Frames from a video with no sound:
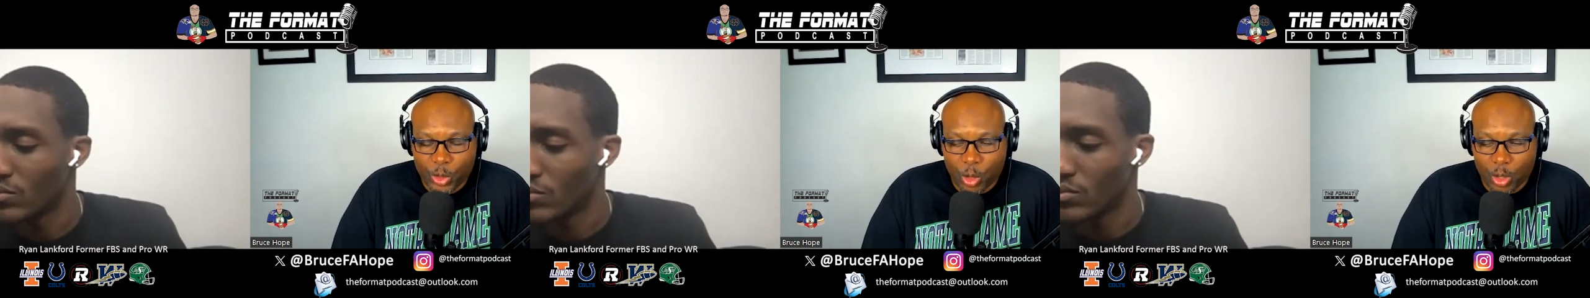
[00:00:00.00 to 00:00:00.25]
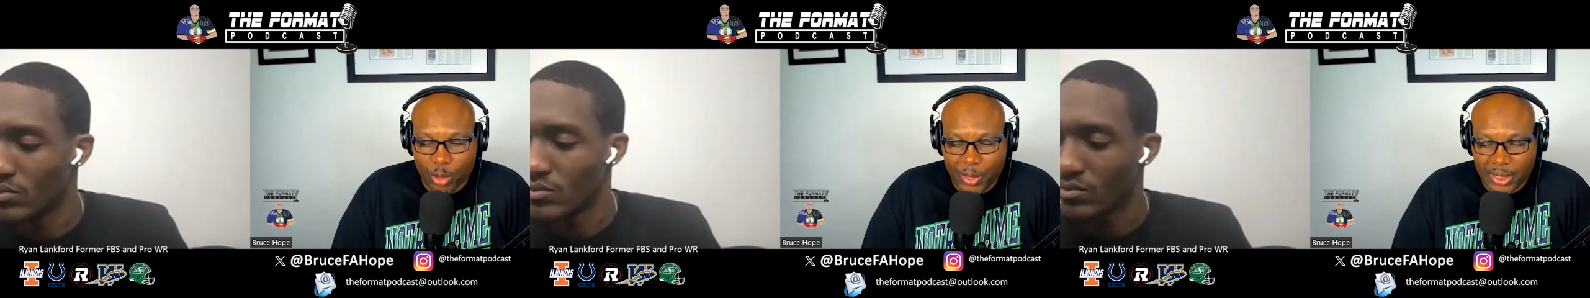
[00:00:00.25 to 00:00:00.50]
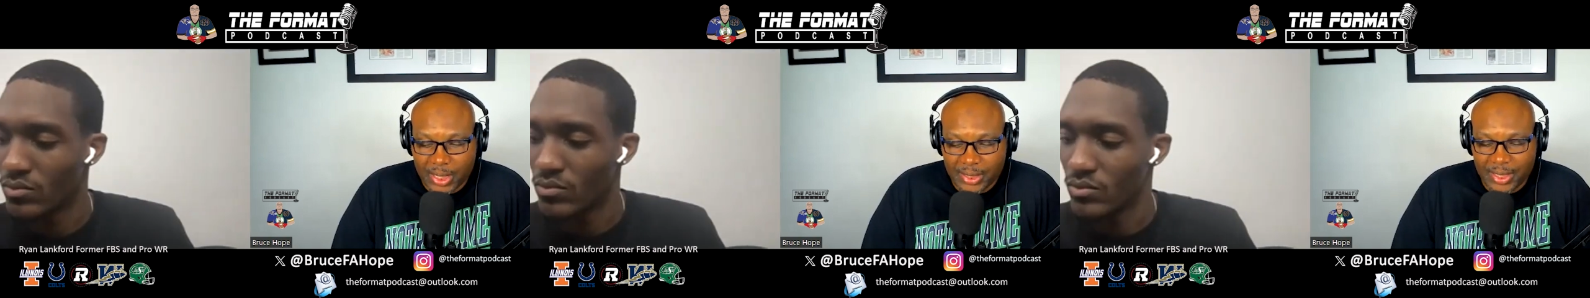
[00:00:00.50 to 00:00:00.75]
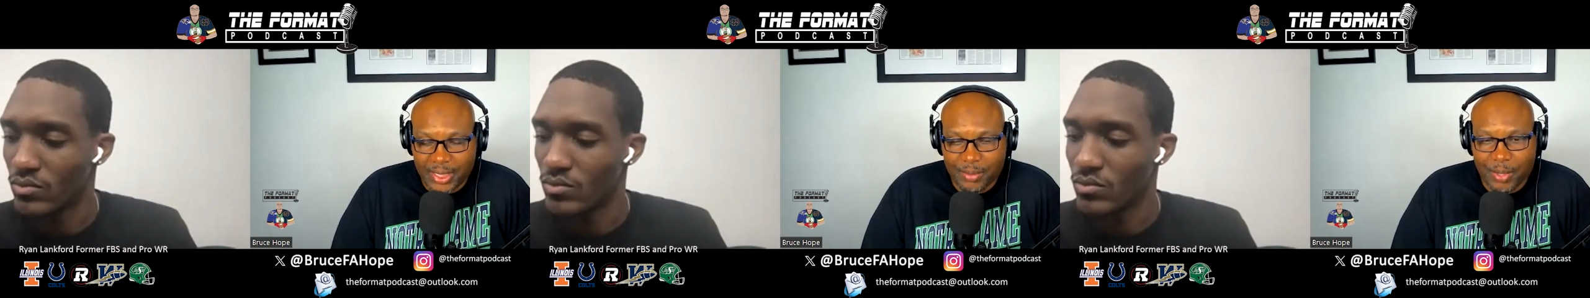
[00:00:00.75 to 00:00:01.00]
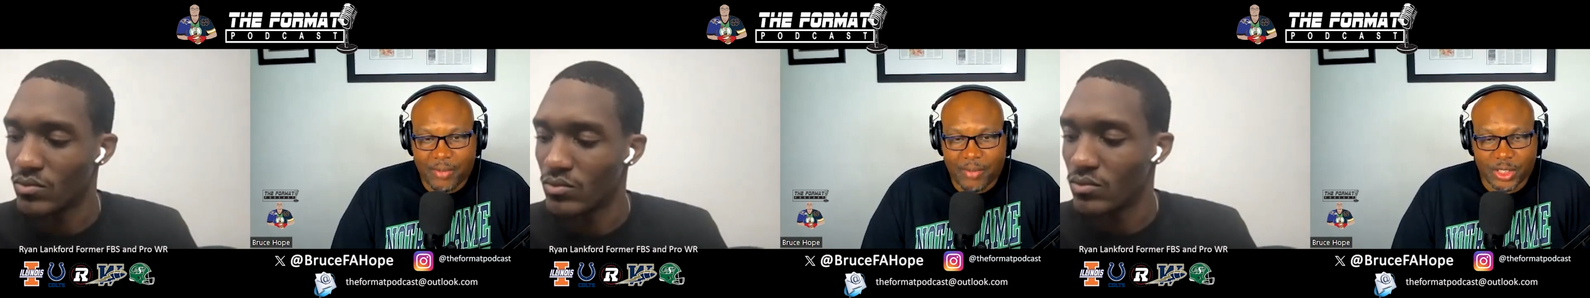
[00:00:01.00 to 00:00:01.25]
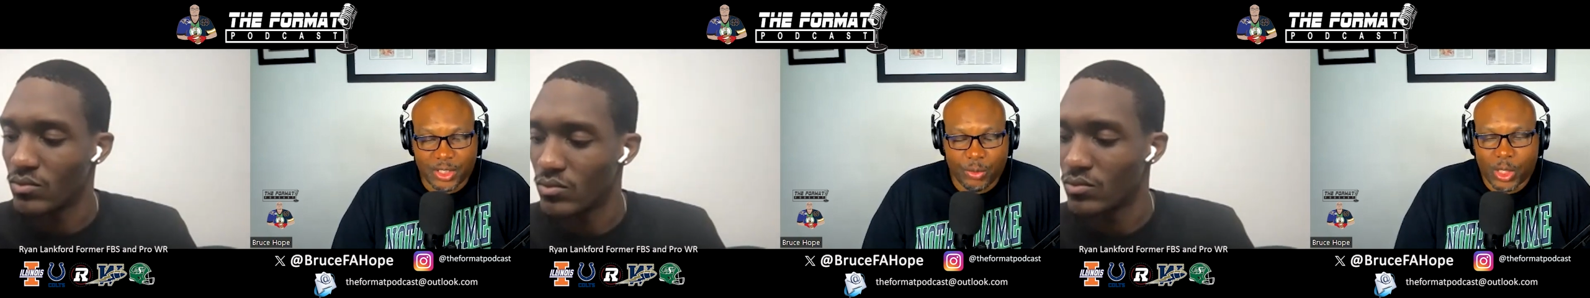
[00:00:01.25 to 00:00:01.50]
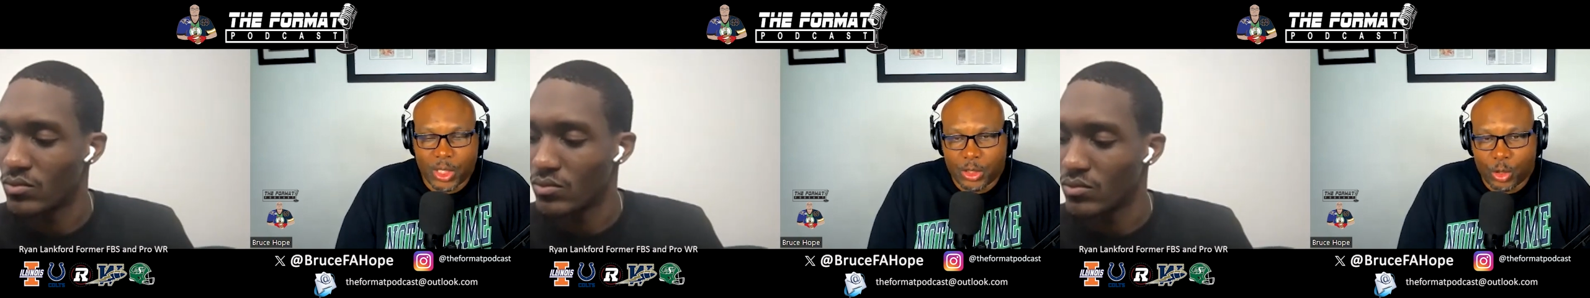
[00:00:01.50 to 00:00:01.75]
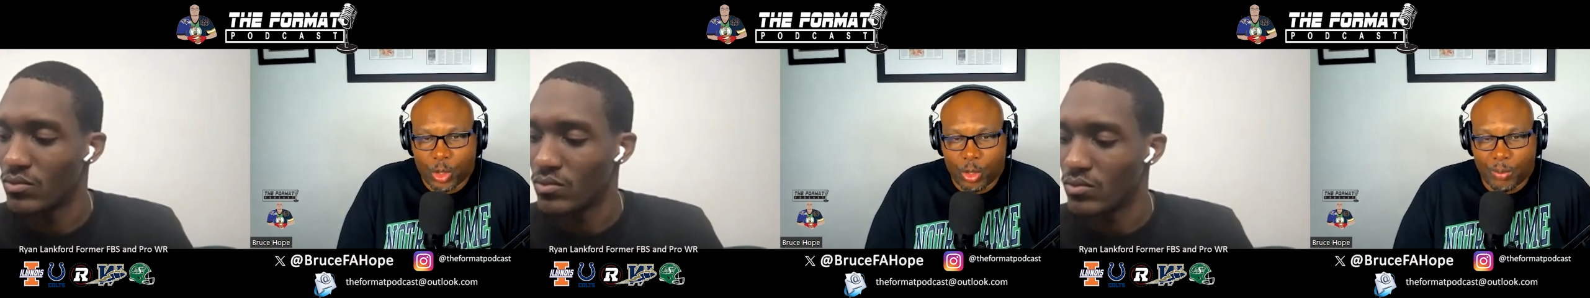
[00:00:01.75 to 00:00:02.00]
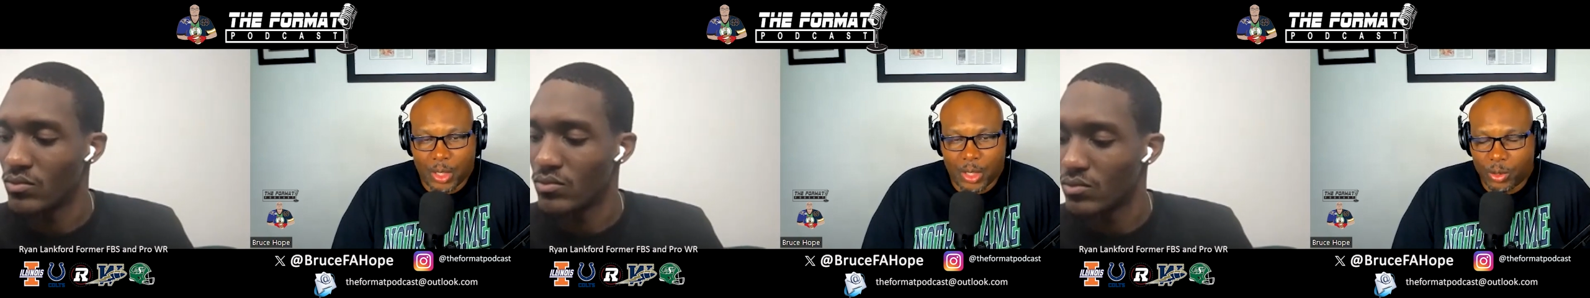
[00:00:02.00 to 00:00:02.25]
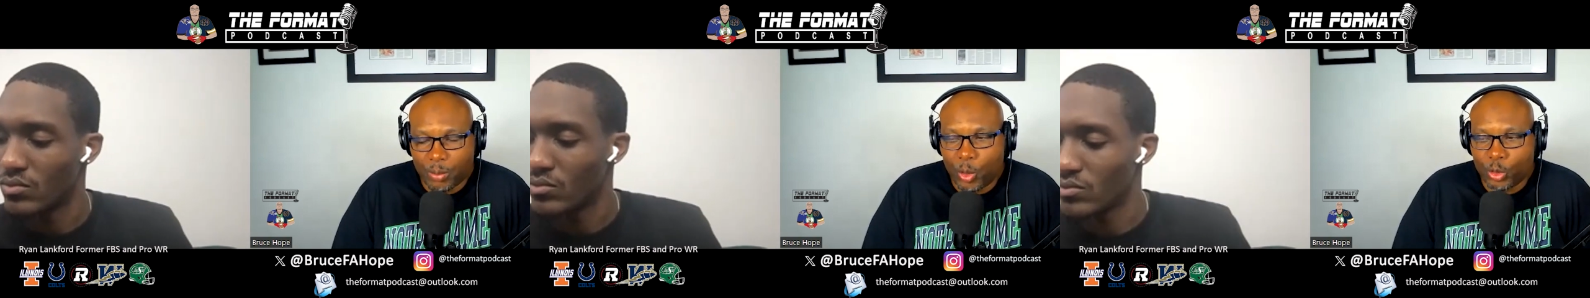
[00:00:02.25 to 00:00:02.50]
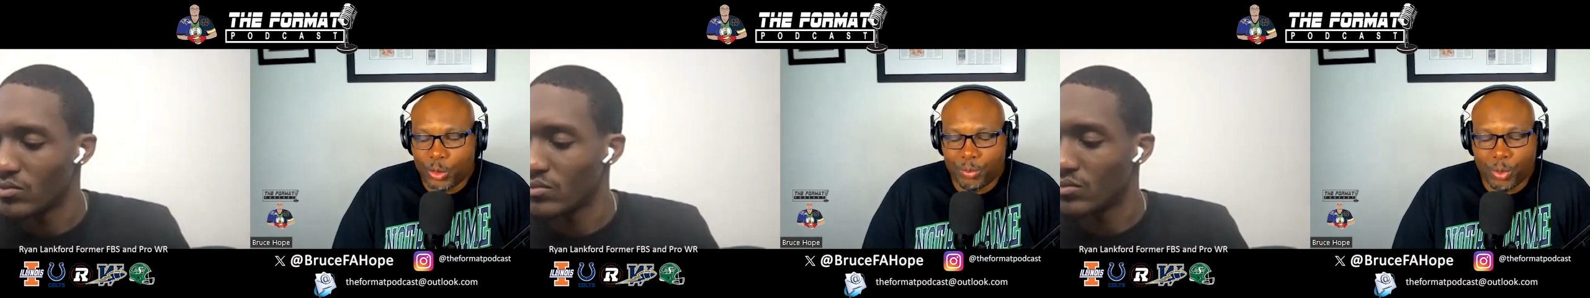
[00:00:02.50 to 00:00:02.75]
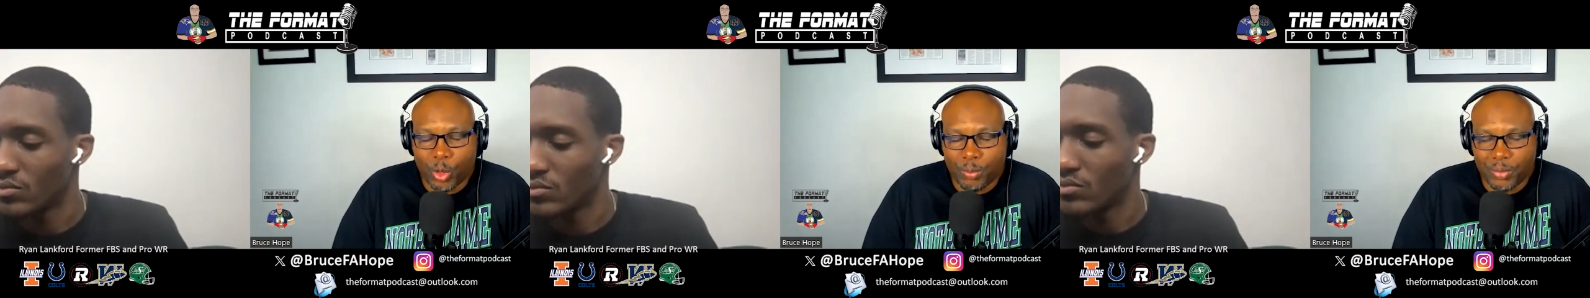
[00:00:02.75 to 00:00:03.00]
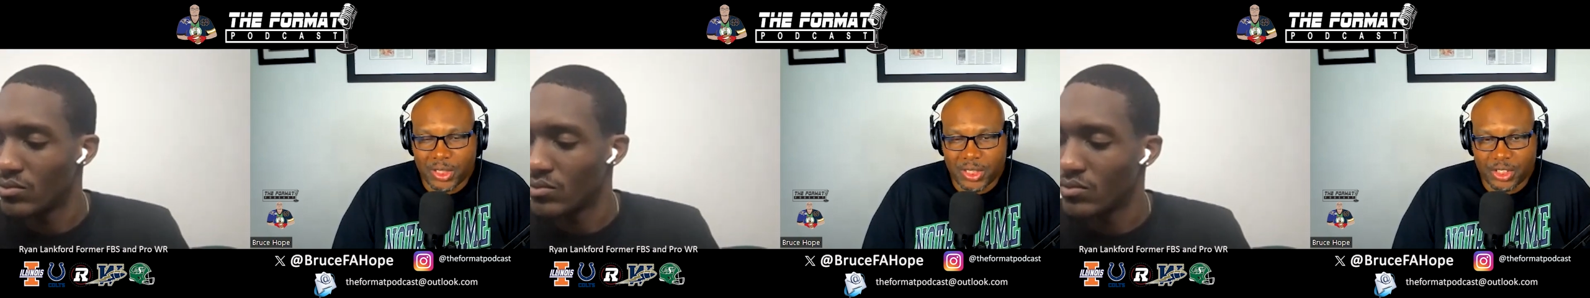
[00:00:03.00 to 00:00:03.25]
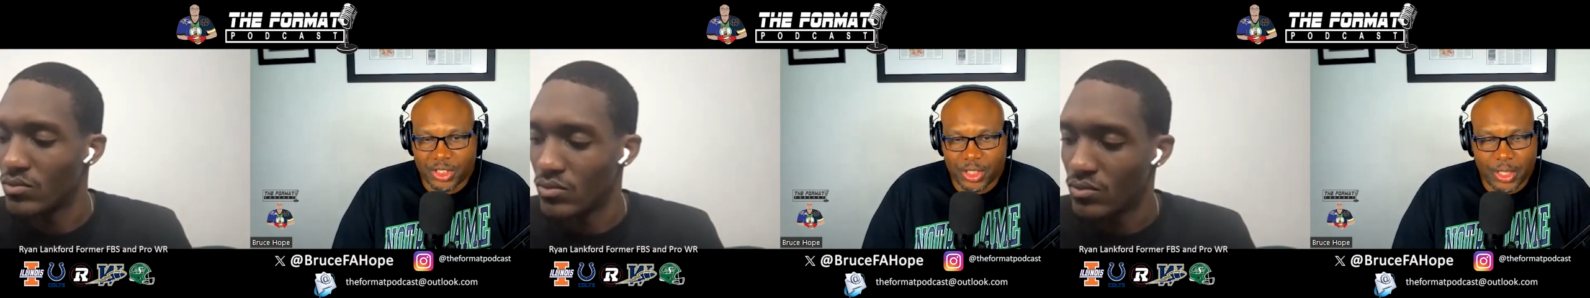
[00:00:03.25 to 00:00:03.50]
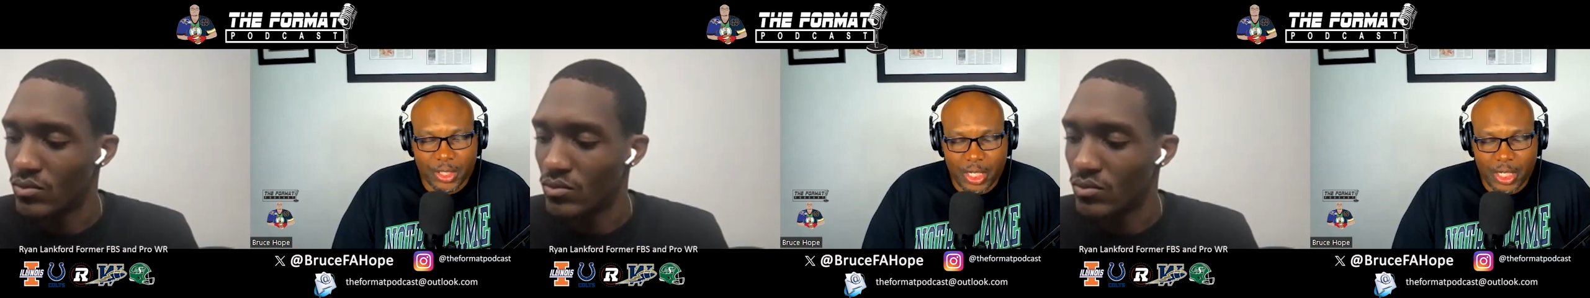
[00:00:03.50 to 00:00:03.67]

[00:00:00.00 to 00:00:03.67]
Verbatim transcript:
Speaker 1: we talk about that team mm-hmm. obviously we're going to talk about the most important position in